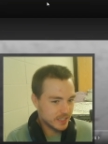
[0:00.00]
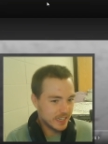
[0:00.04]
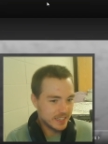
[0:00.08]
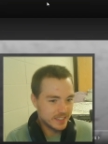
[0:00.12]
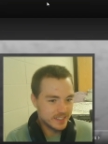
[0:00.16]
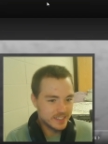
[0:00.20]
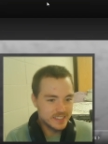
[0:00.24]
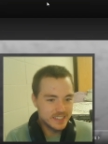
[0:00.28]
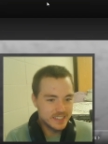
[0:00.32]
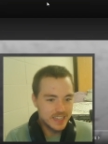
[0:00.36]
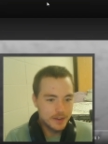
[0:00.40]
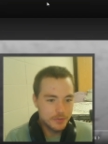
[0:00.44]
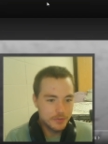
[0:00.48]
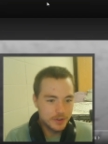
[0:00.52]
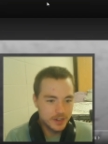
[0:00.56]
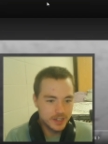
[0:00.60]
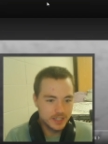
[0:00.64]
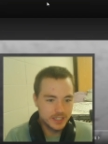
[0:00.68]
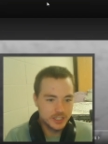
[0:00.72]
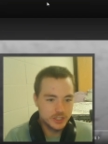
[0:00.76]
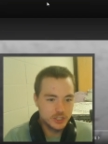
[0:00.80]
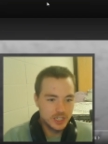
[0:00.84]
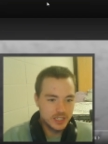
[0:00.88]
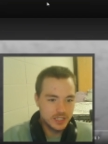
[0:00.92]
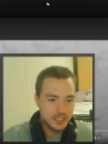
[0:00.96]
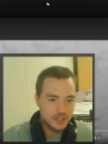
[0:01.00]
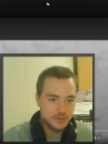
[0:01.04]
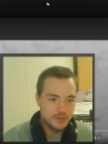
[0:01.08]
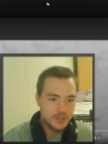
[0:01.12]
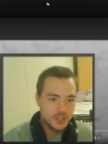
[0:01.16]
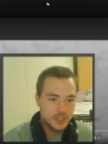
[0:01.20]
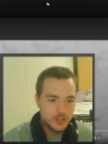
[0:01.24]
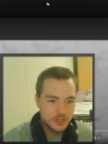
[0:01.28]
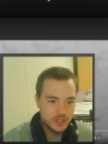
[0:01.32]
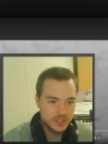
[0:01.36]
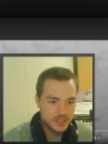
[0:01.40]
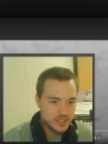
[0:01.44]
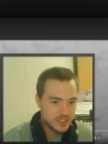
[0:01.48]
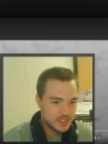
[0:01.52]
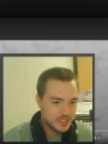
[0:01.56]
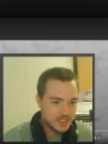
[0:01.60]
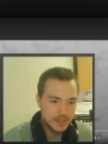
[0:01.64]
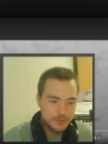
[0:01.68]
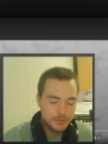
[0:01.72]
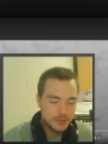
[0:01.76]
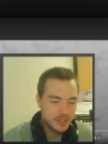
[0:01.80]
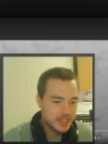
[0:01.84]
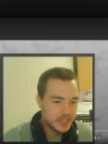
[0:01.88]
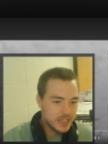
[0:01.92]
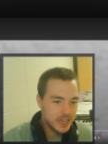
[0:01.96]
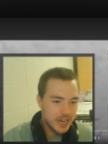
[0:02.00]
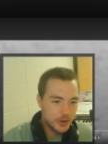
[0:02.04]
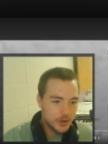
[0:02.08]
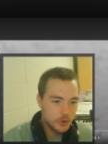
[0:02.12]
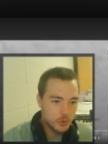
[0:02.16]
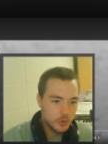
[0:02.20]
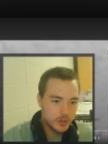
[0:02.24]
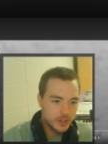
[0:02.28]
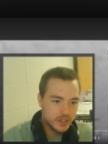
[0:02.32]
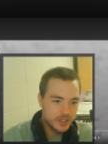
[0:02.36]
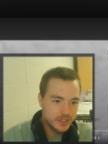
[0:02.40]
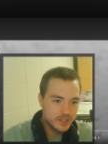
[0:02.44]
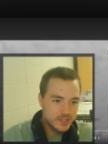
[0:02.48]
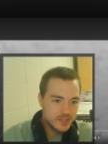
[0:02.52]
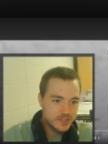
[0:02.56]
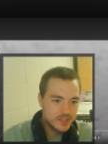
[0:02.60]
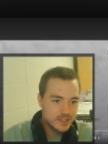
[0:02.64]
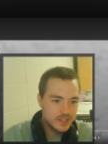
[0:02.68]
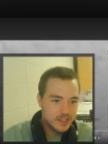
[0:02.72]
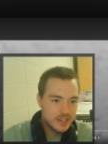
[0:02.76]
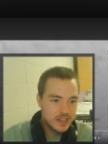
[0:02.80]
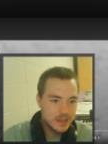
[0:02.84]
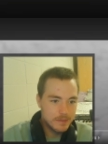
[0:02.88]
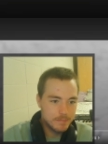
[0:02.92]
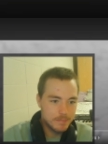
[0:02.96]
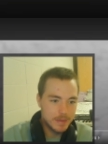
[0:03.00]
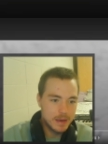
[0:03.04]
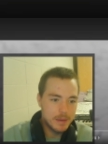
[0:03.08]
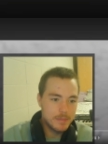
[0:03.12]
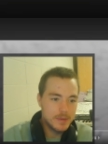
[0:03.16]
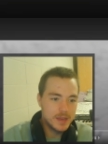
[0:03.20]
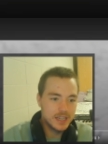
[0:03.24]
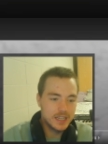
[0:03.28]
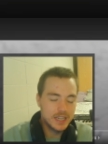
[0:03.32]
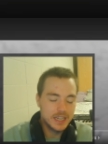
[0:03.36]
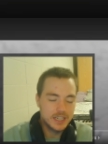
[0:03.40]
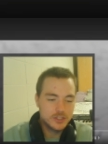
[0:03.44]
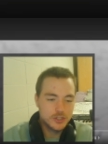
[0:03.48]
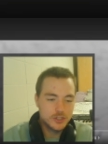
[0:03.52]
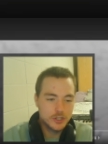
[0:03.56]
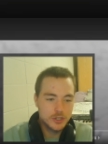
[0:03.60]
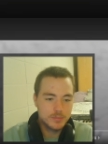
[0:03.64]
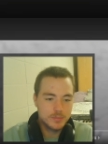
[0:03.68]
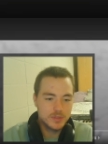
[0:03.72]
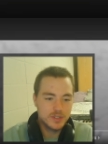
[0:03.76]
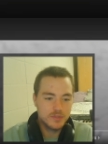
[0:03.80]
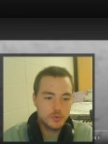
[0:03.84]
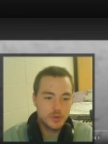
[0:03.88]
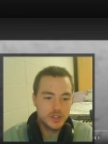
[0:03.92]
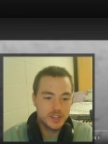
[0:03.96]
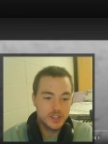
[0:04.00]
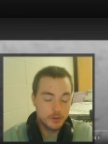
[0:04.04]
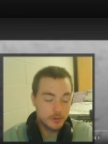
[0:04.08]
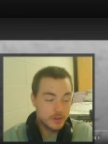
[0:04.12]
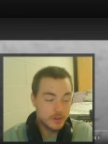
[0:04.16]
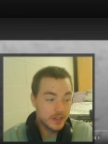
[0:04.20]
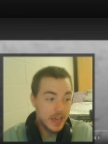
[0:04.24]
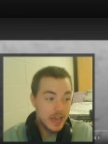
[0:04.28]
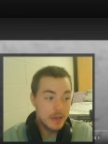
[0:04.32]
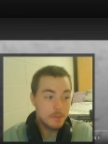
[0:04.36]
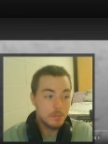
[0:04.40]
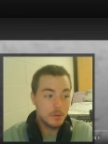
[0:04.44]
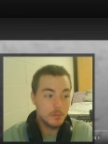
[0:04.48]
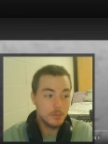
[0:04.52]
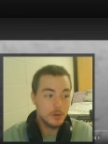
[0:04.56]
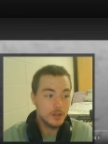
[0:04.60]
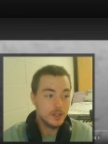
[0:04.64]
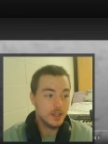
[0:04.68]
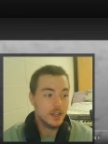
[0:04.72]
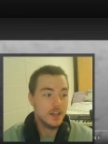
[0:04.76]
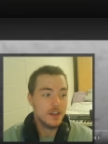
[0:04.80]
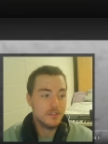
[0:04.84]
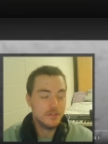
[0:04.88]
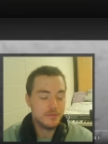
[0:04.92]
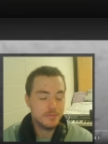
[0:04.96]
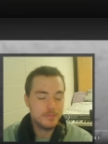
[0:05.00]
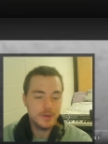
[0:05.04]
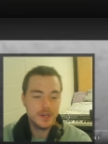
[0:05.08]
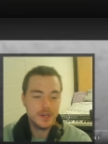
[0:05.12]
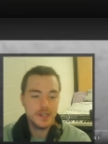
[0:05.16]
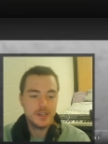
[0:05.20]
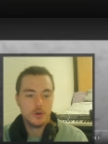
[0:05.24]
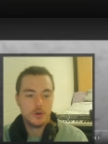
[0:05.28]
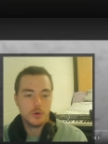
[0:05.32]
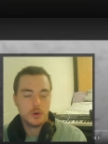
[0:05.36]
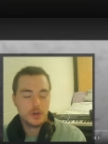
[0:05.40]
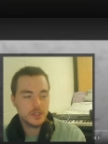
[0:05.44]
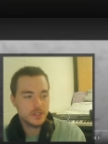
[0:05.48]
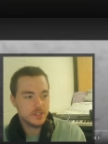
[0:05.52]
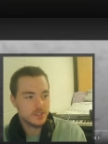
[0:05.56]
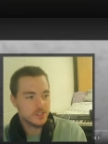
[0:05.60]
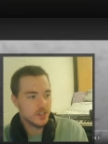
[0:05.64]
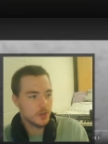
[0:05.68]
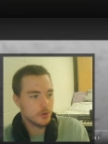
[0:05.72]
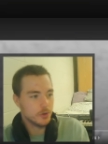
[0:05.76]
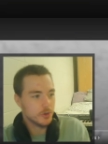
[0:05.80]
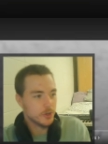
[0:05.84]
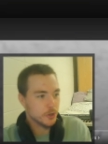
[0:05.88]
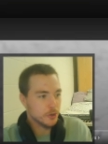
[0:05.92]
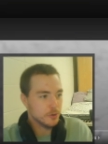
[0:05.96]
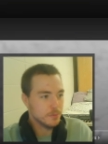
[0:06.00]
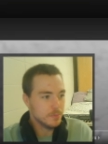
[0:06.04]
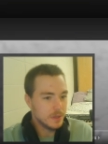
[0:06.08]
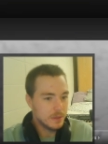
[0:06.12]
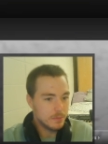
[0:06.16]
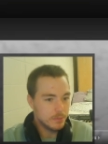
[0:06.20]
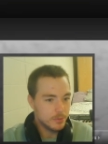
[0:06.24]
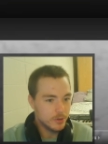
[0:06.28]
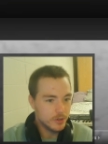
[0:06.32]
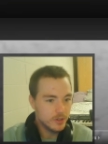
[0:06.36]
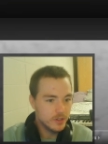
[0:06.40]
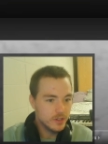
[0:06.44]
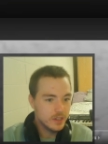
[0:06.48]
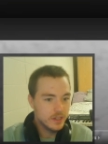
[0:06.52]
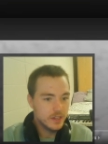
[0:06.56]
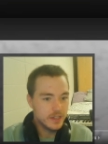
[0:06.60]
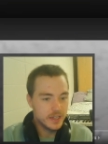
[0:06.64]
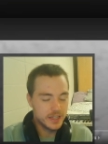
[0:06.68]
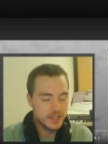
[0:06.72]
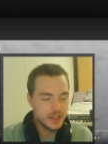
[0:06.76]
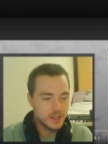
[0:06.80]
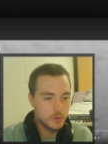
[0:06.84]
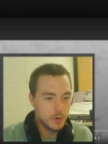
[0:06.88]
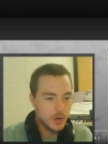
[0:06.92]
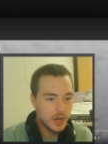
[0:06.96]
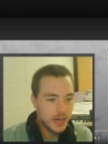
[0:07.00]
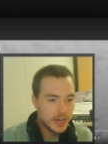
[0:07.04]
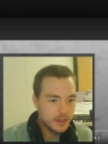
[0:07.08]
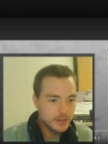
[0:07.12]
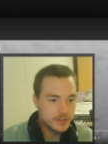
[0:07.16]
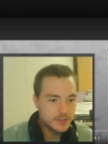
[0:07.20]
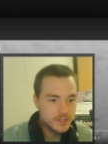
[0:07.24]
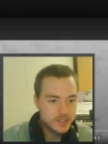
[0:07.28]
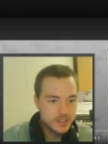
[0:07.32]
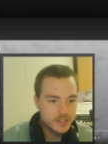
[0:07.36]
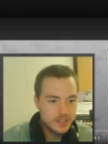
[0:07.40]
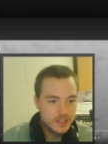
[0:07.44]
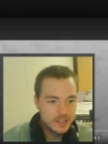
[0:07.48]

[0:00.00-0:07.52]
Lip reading: Yeah, it's definitely jellyfish. It's definitely not orcas. Maybe in like terms of what they're capable of, but orcas don't hurt people in the wilds.